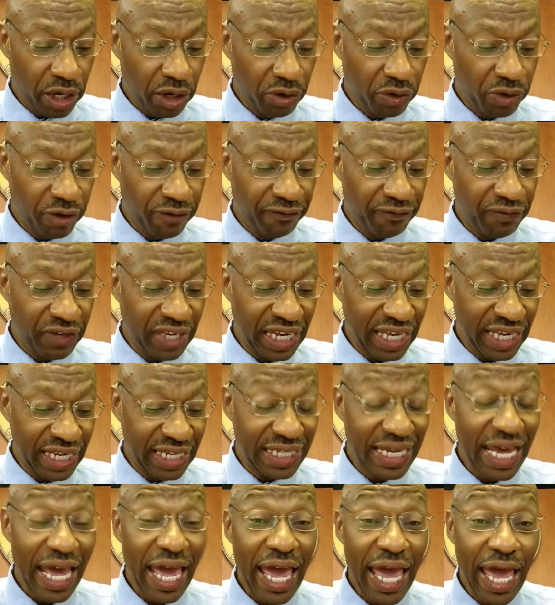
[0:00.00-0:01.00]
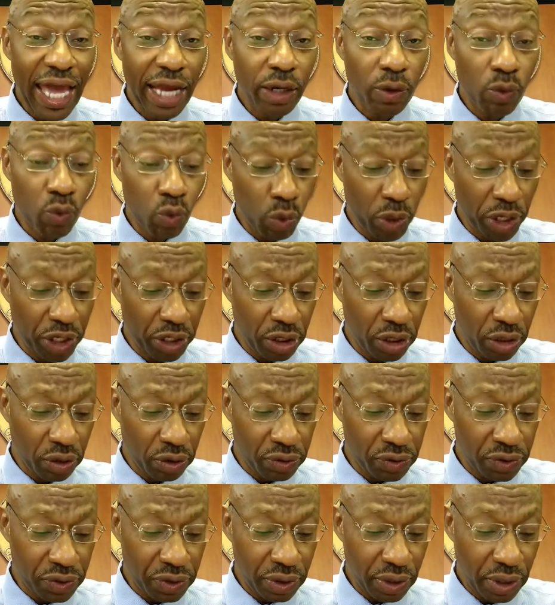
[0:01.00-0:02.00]
graffiti-tagged
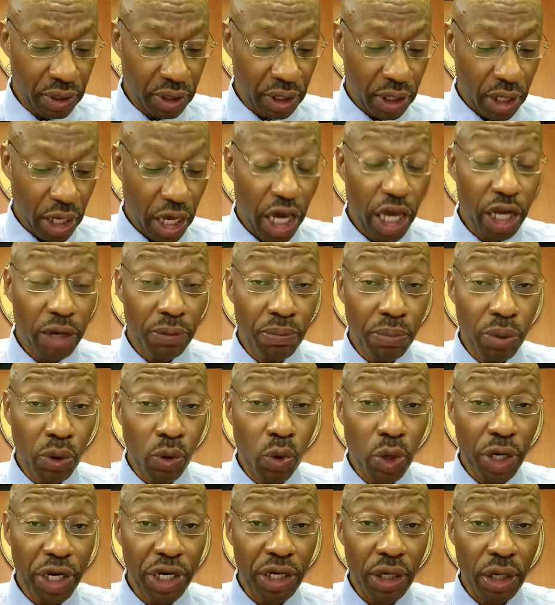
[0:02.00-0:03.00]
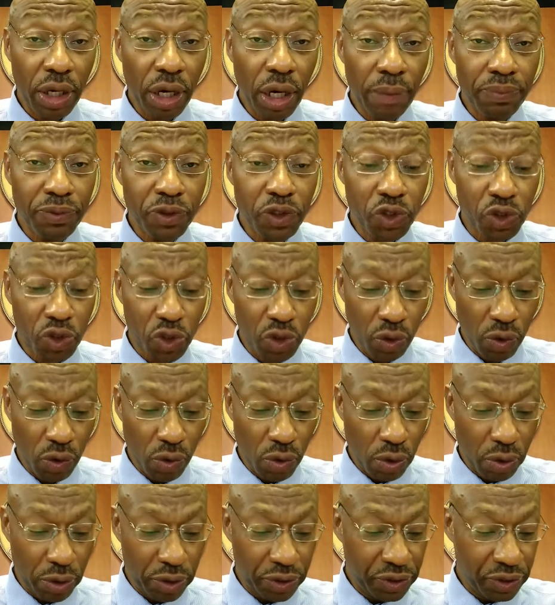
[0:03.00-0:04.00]
windows and boarded up
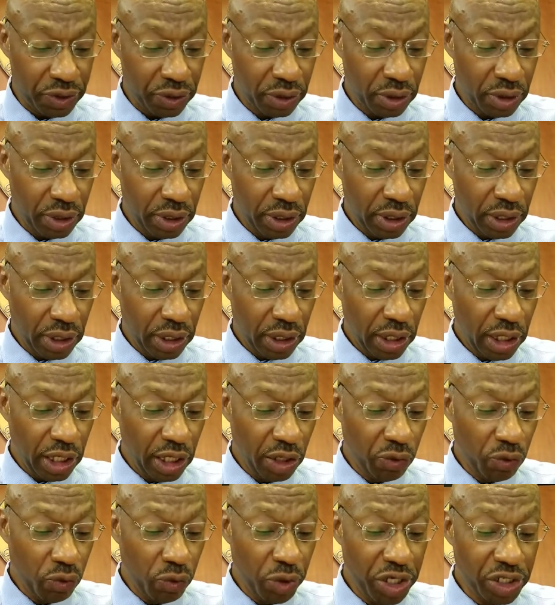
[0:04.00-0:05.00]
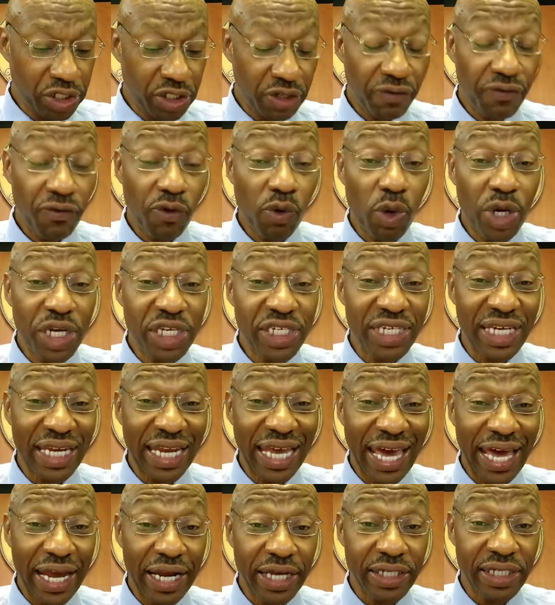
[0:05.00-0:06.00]
stores. He reached for his
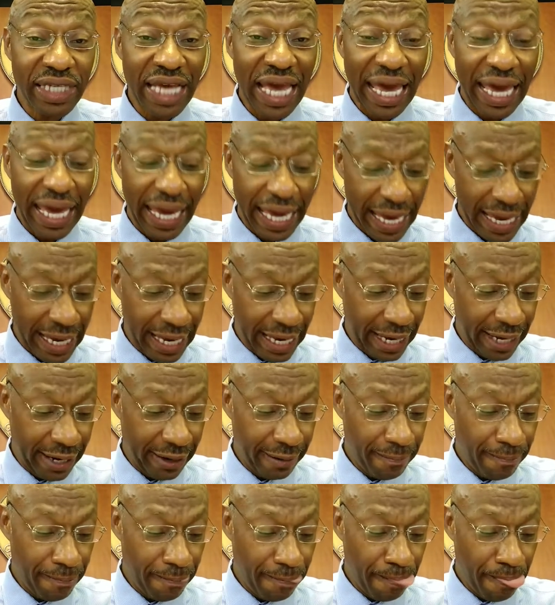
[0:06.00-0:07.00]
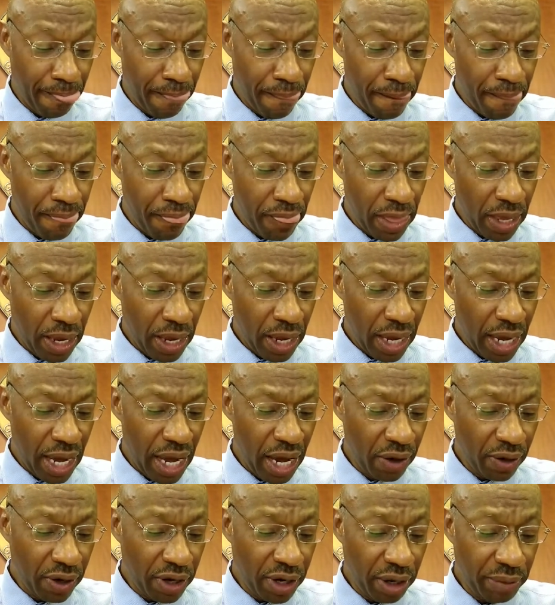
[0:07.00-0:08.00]
Nana's hand.
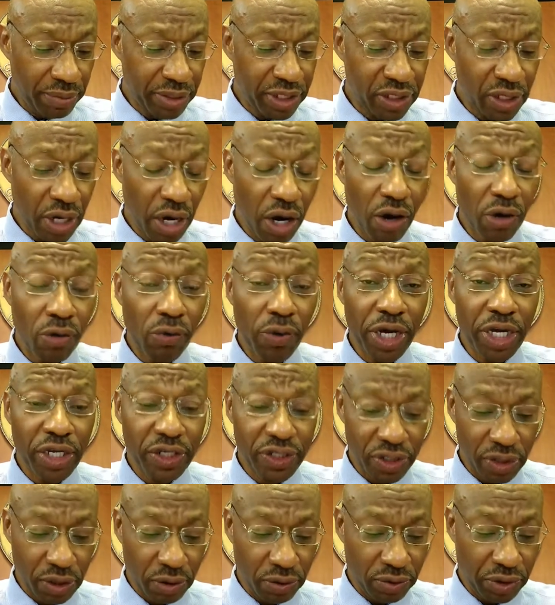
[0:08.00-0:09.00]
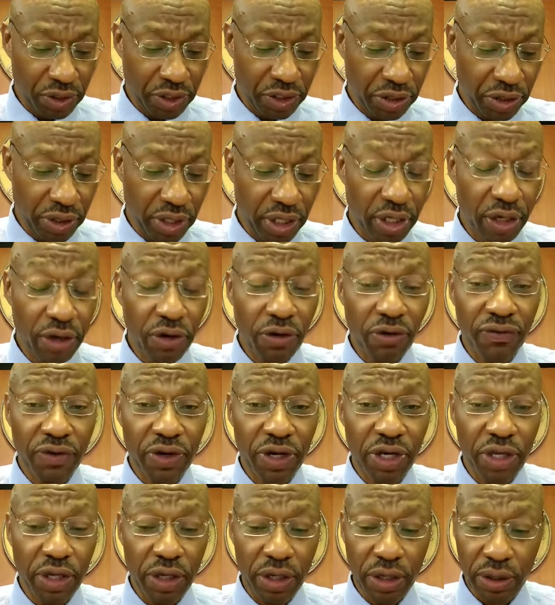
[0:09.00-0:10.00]
How come it's always so dirty over
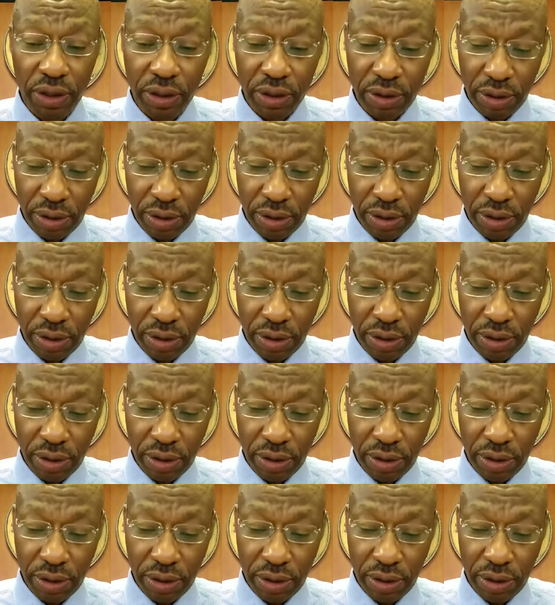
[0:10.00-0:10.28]
here?